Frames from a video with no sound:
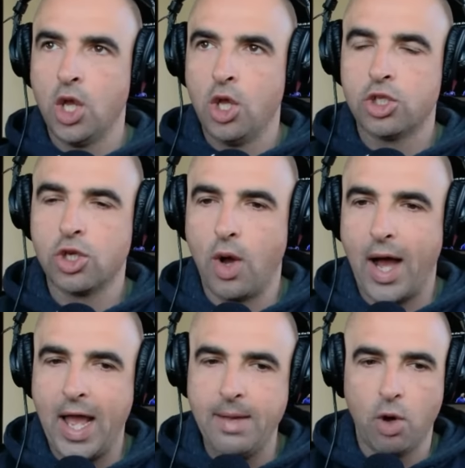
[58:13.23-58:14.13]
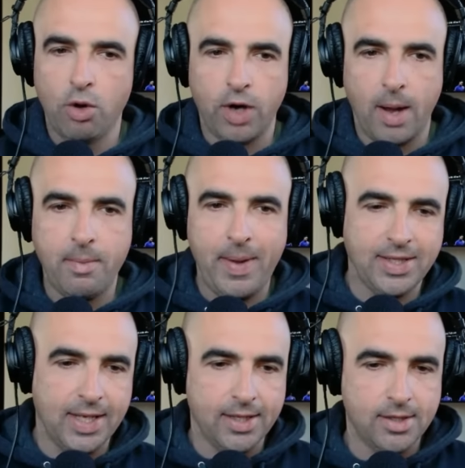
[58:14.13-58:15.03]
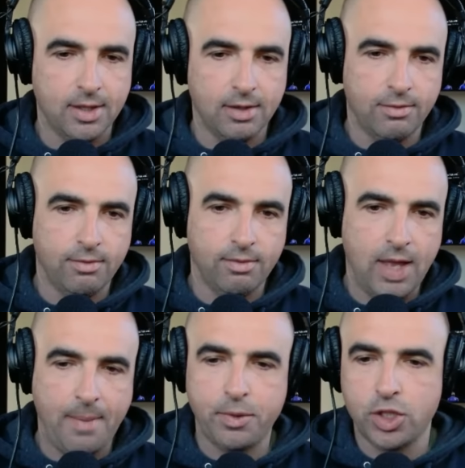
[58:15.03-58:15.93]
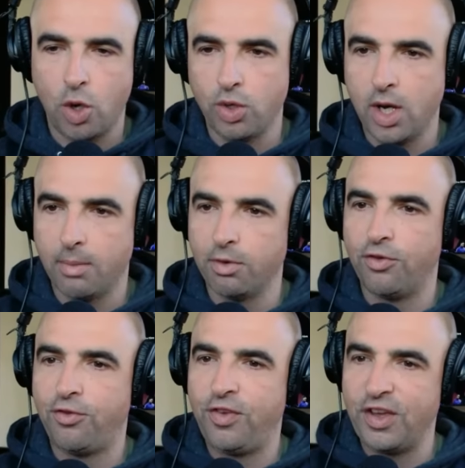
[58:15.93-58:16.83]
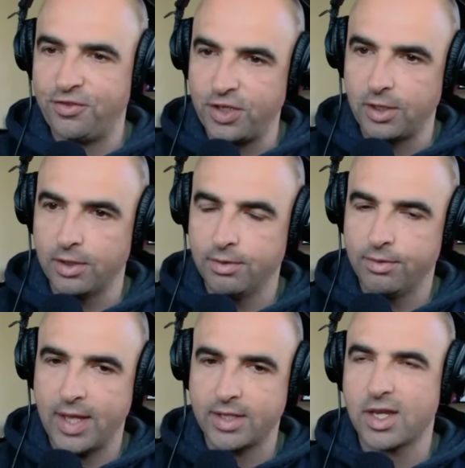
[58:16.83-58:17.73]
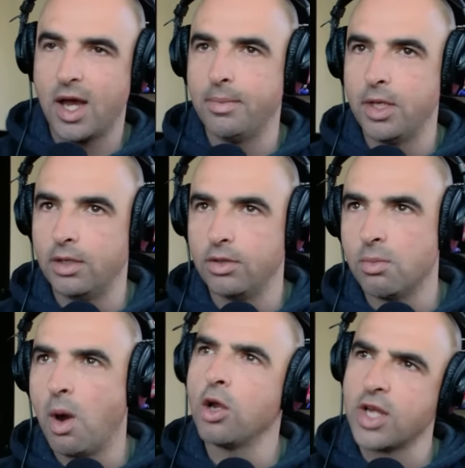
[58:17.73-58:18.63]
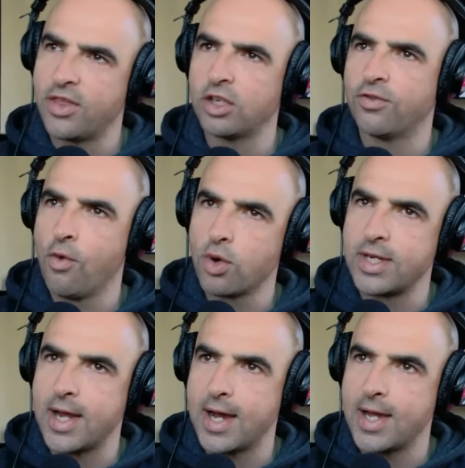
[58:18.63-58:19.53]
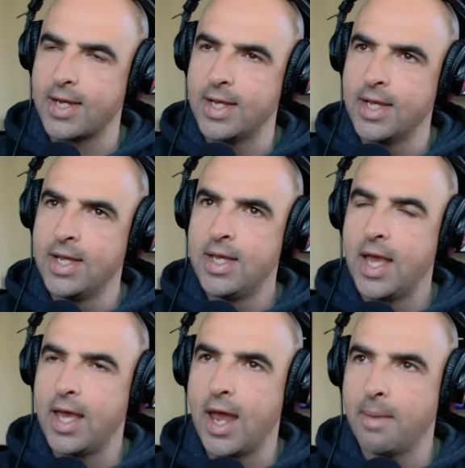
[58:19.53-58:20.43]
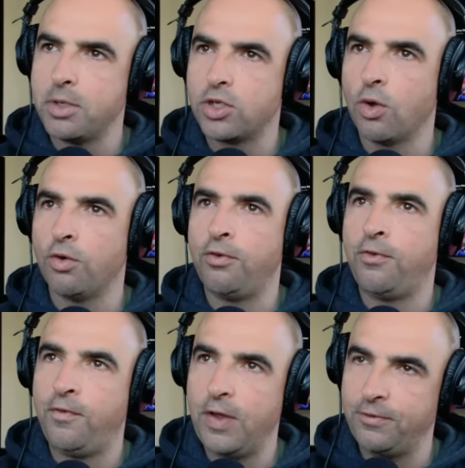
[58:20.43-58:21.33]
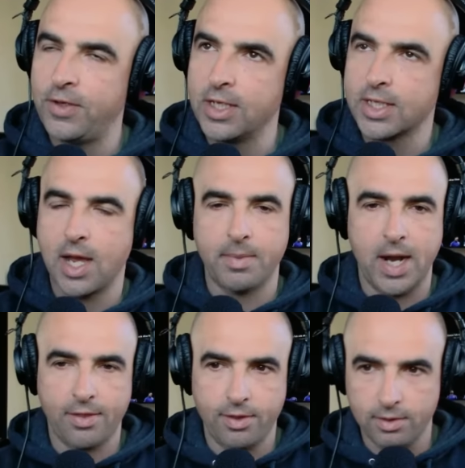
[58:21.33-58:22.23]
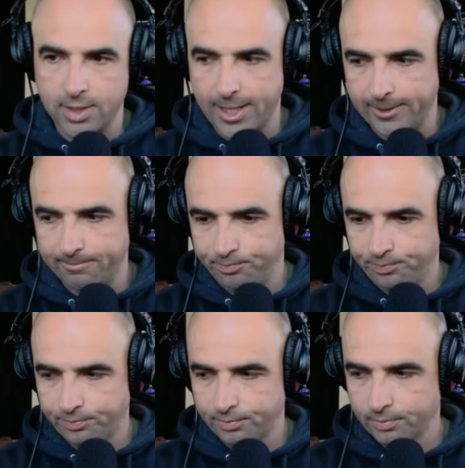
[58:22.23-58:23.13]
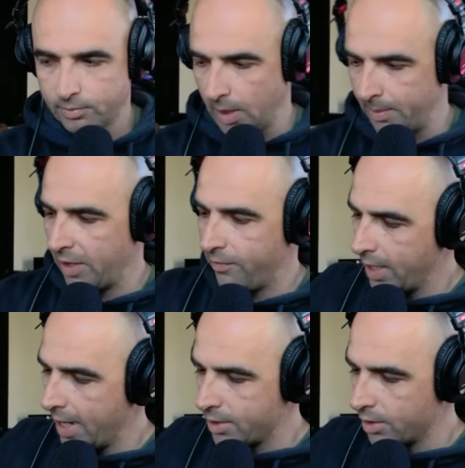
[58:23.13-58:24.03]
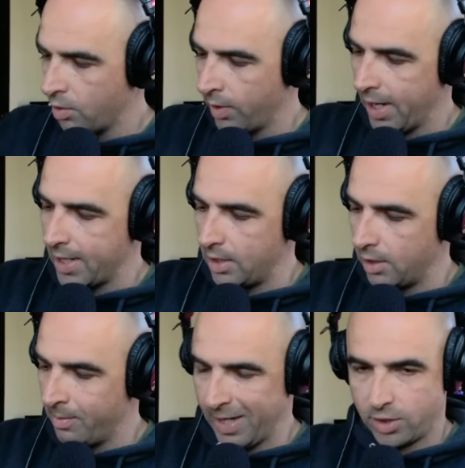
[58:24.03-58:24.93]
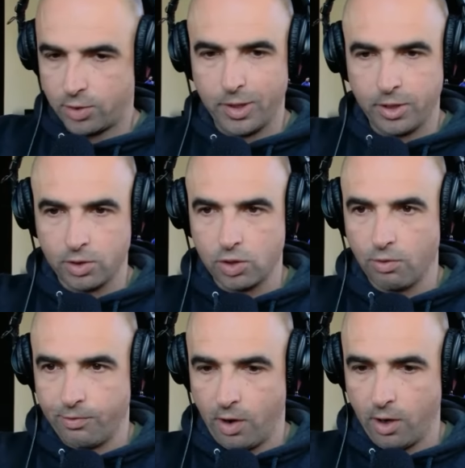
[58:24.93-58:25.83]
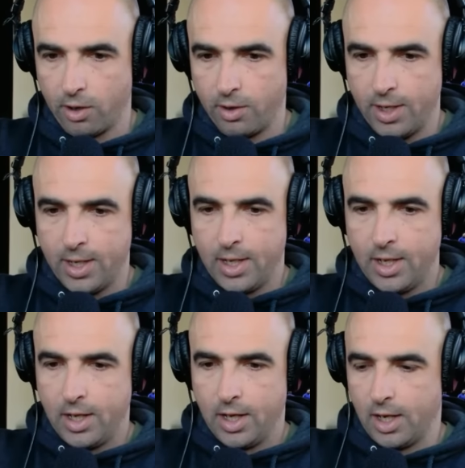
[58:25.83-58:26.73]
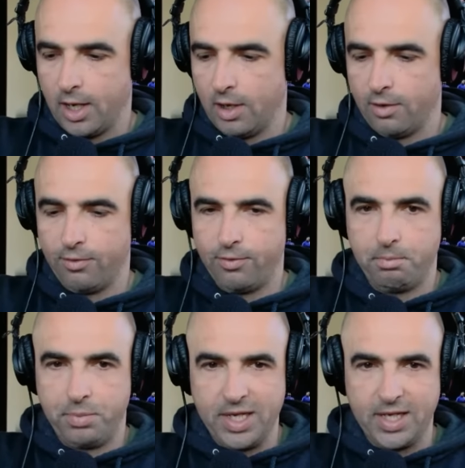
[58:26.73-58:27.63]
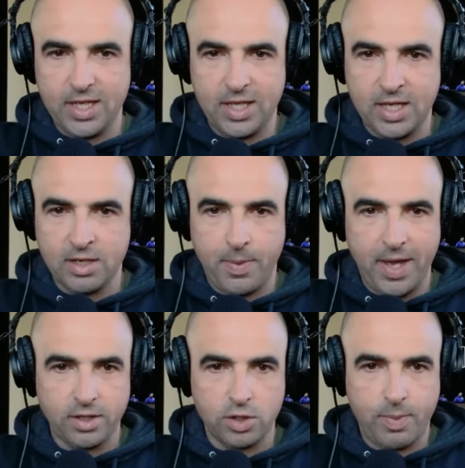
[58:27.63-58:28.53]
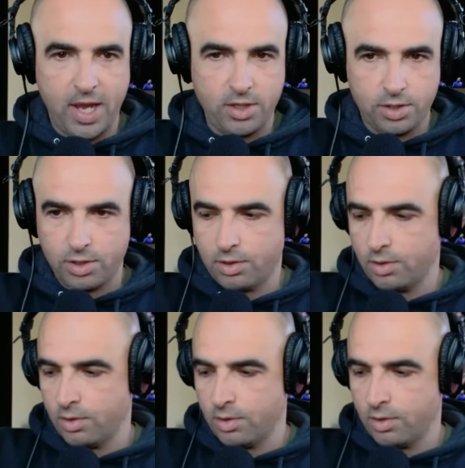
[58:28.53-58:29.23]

So I'm about to get to episode number 50. That's coming tomorrow. I think it's 49, and episode 50 is coming on Thursday. I'm gonna give you guys a quick idea of my experience so far of being in the independent space.